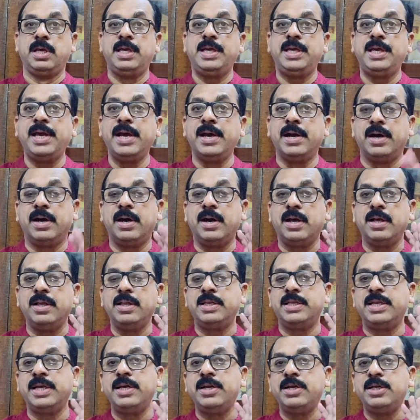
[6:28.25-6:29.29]
Here
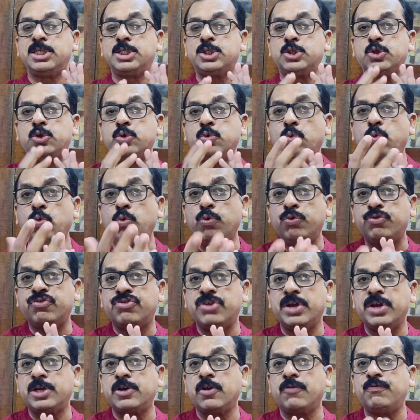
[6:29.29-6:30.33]
there is one
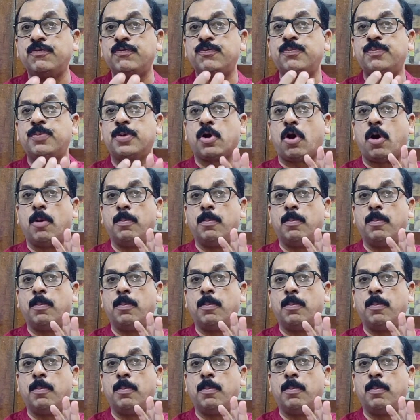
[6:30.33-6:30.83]
set of